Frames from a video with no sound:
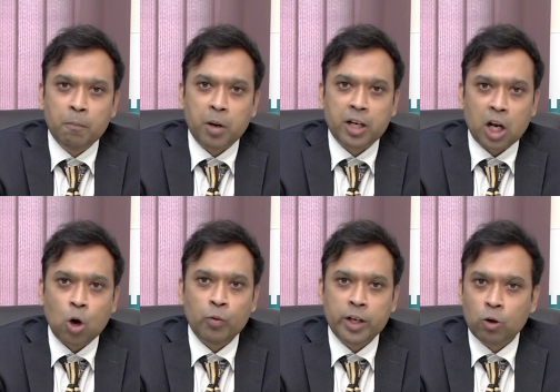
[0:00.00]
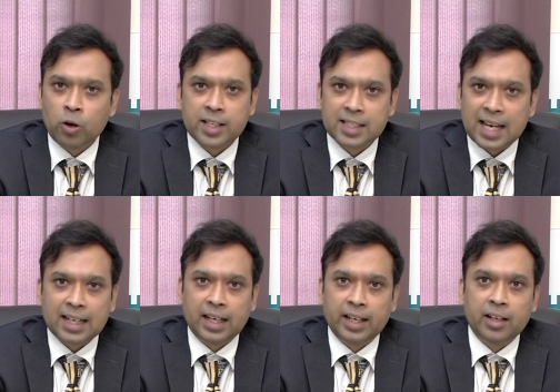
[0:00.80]
but now we know
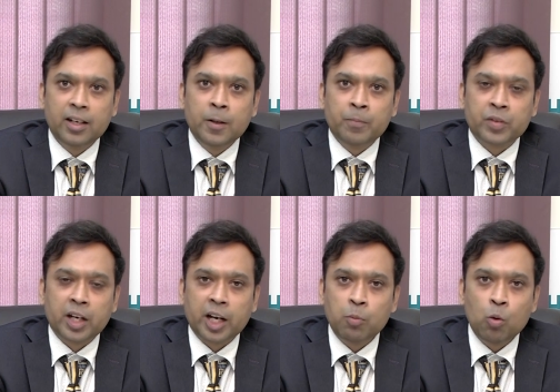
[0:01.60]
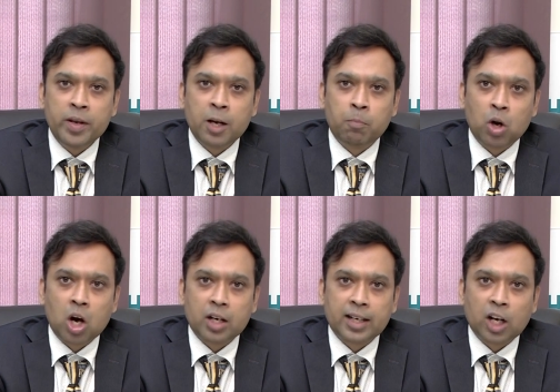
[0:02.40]
exactly that removing a
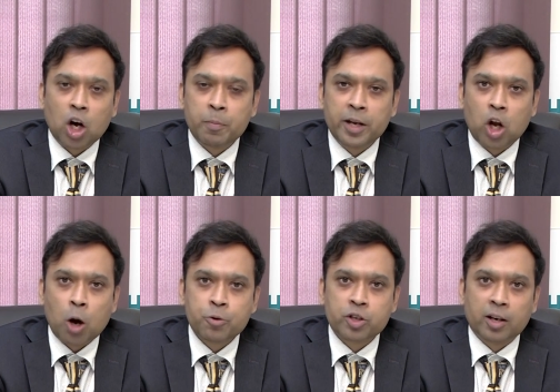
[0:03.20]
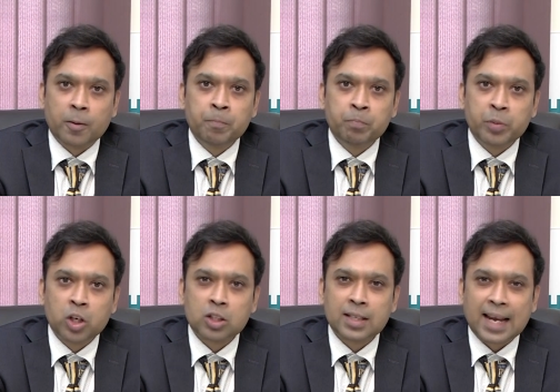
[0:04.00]
block cannot be an option
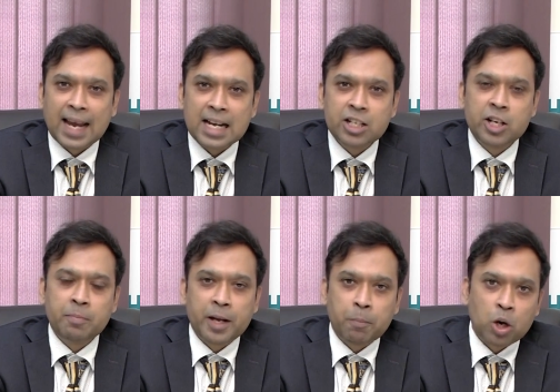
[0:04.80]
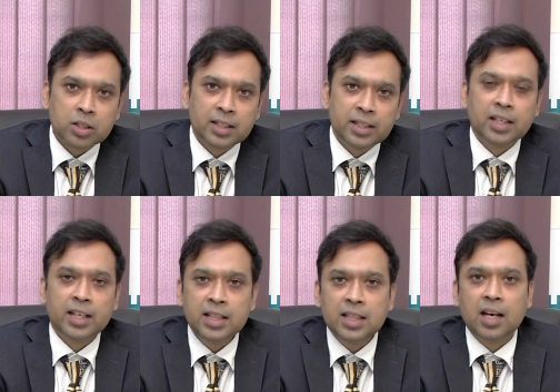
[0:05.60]
because the calcium deposit
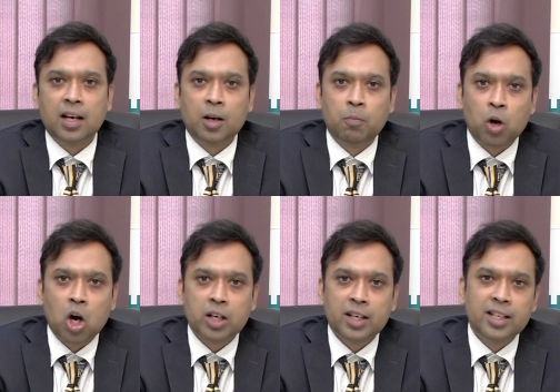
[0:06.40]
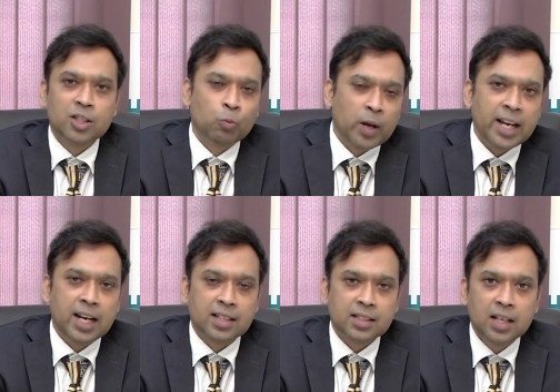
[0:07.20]
in the block is very
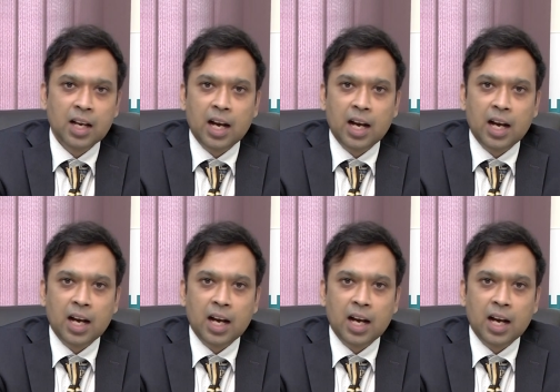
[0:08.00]
less,